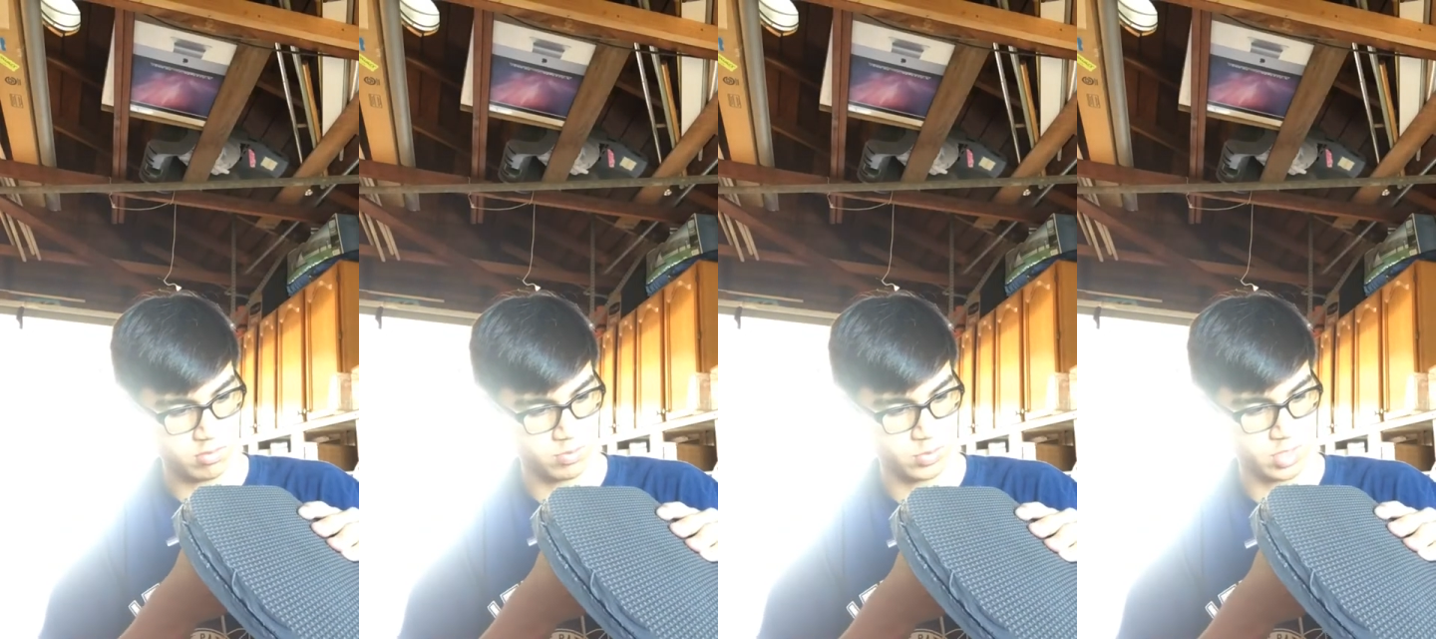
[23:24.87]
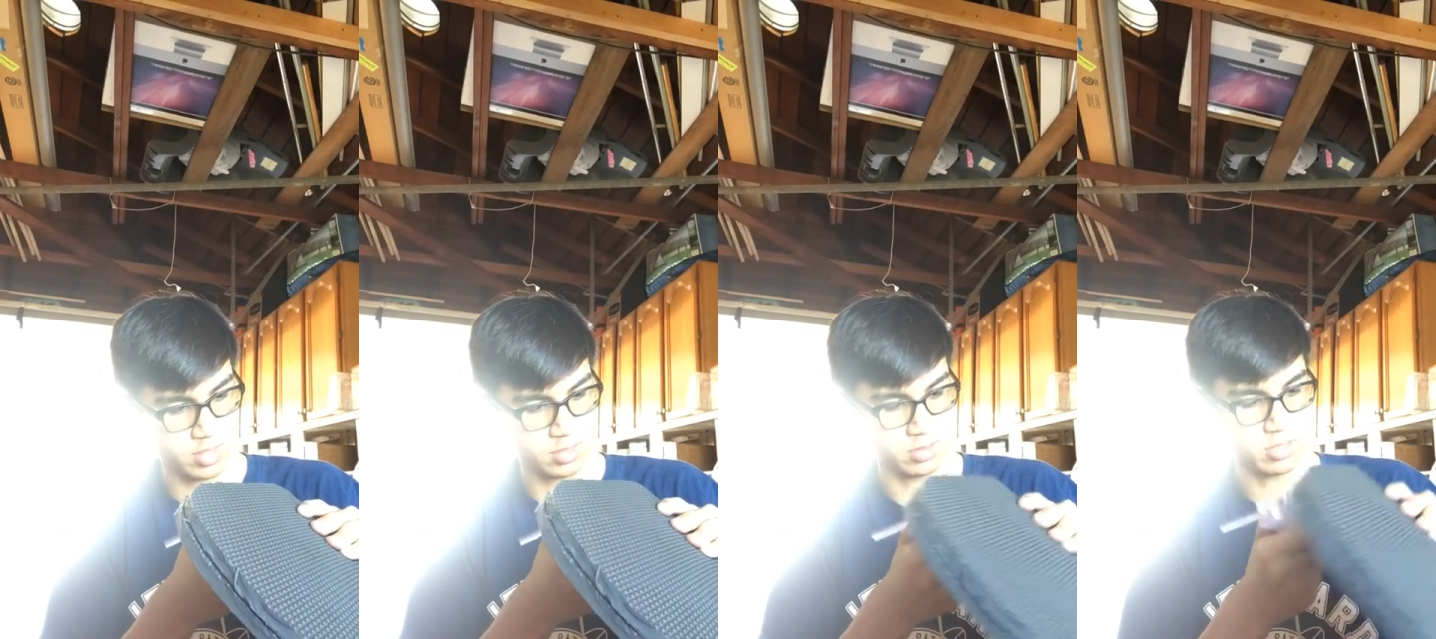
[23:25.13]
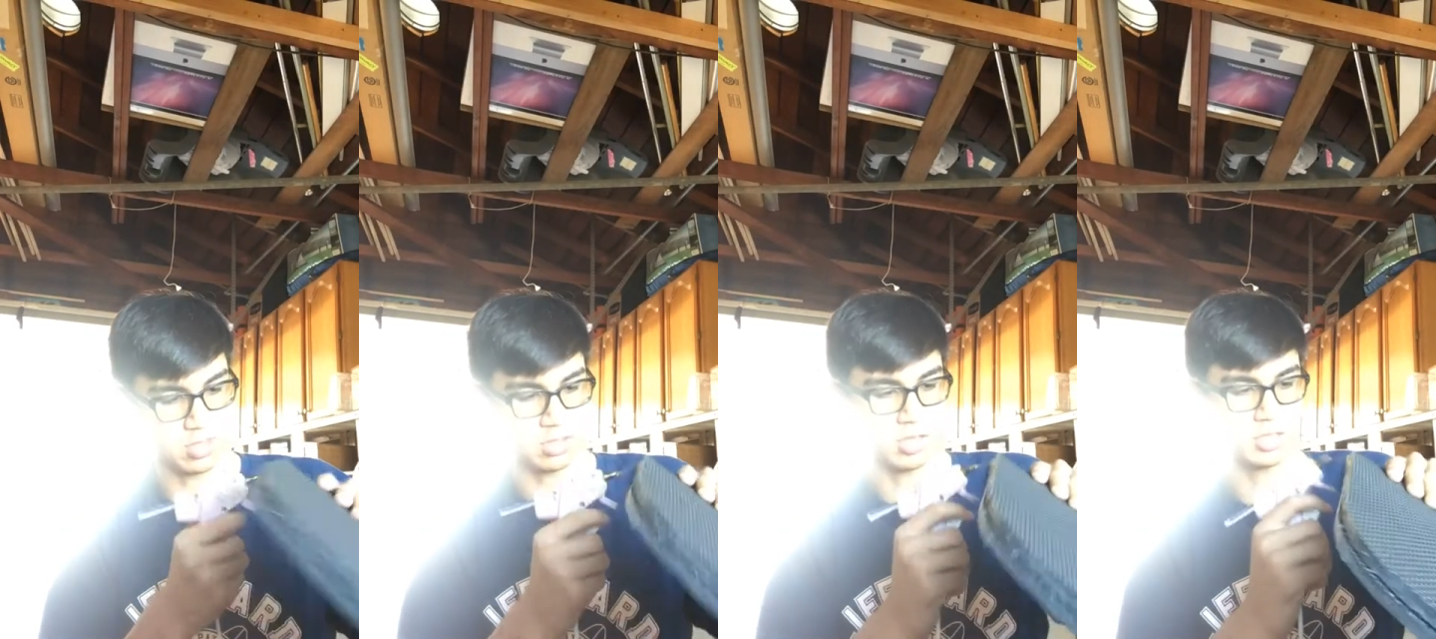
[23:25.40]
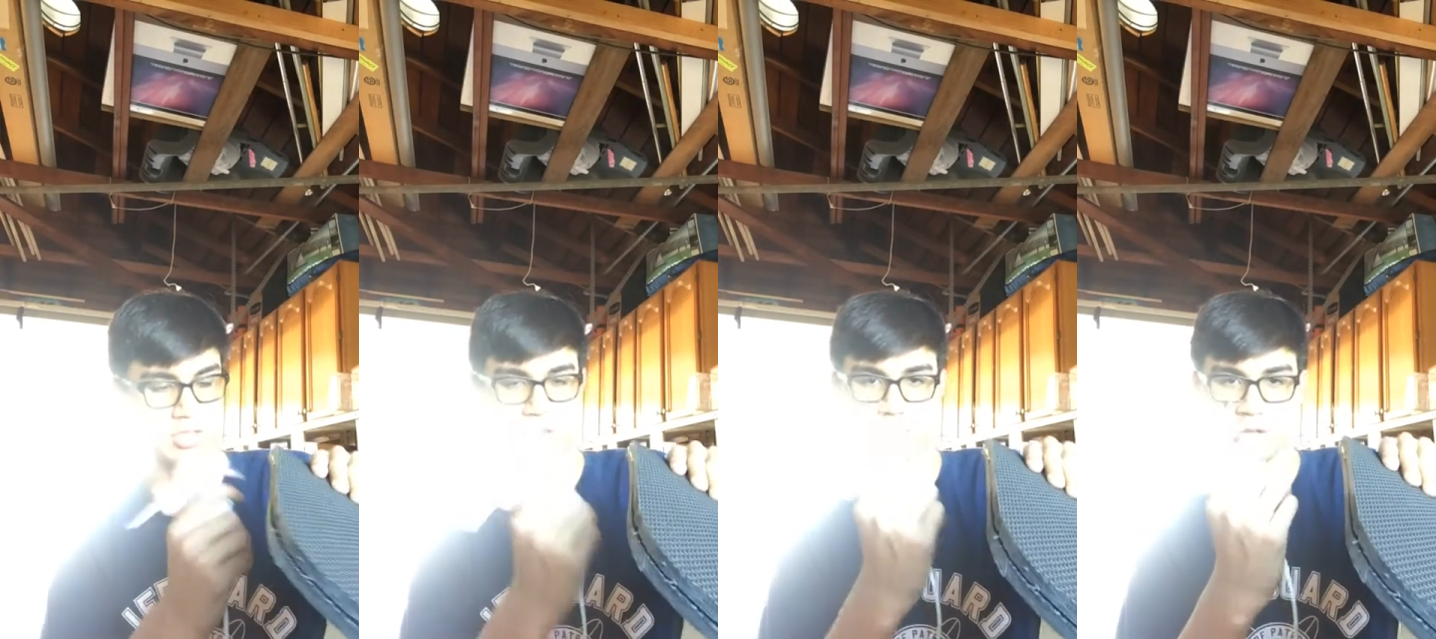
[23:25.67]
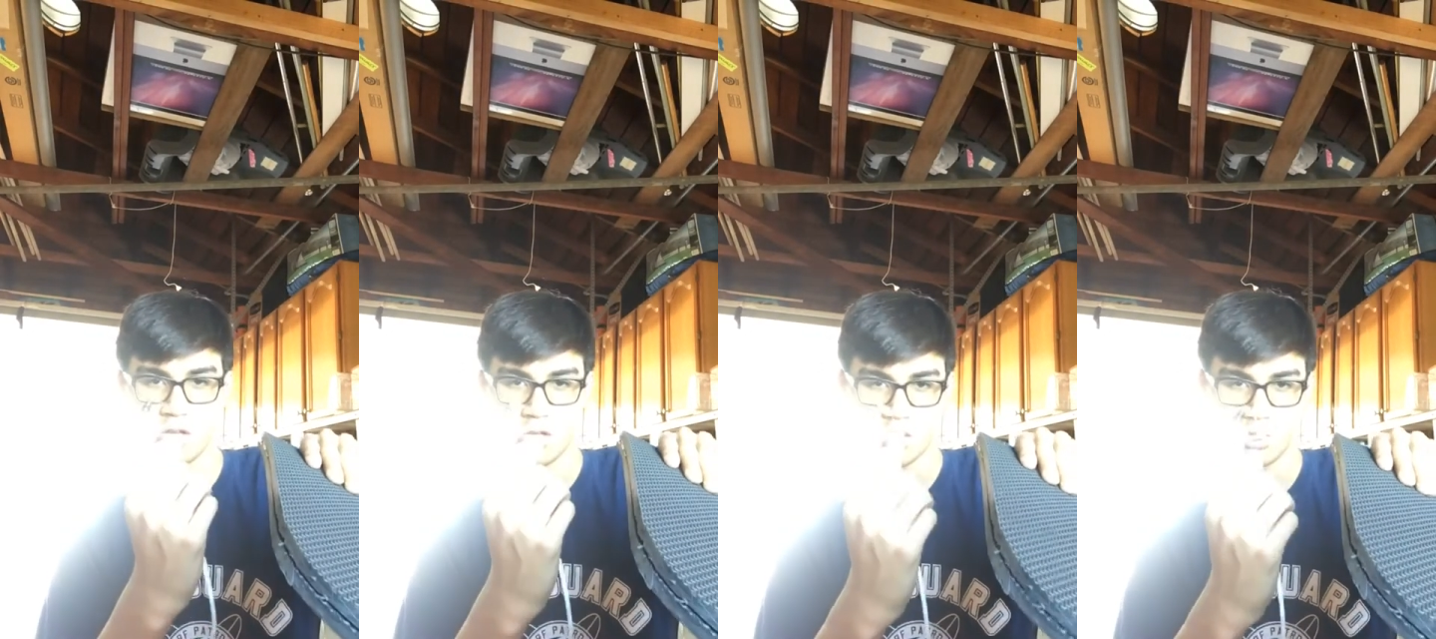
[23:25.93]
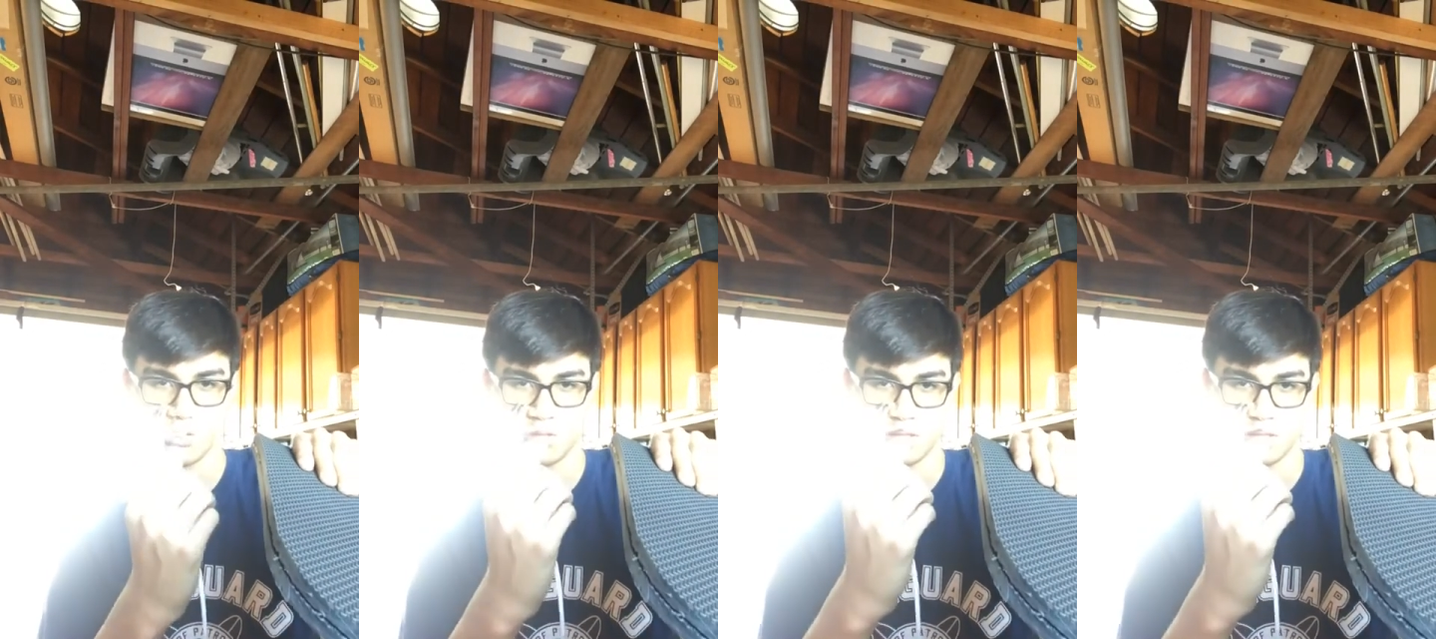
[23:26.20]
This, you can also use